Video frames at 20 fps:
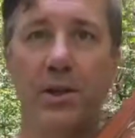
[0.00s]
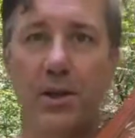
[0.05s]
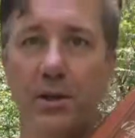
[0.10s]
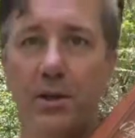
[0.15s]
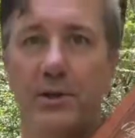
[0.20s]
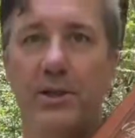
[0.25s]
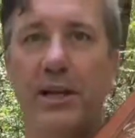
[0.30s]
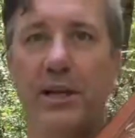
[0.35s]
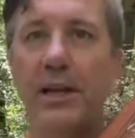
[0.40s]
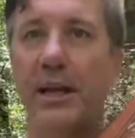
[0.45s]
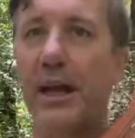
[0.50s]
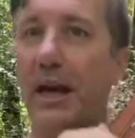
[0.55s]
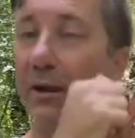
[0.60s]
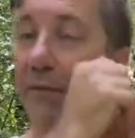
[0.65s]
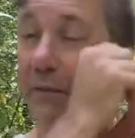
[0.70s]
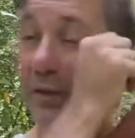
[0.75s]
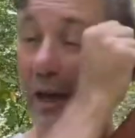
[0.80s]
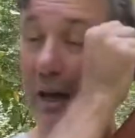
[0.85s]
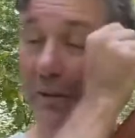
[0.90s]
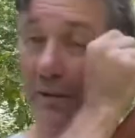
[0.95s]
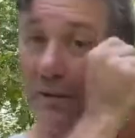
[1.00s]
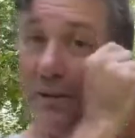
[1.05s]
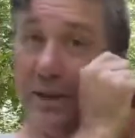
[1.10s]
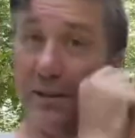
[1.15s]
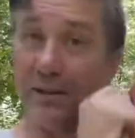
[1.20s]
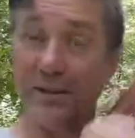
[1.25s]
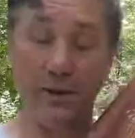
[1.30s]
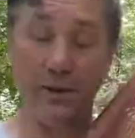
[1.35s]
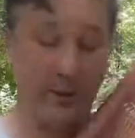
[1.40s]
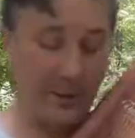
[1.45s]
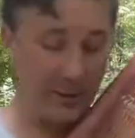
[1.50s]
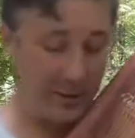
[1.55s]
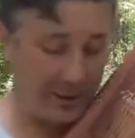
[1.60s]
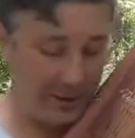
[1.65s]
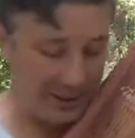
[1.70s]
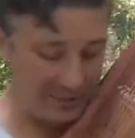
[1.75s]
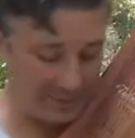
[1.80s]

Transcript: Go check it out if you haven't done so already.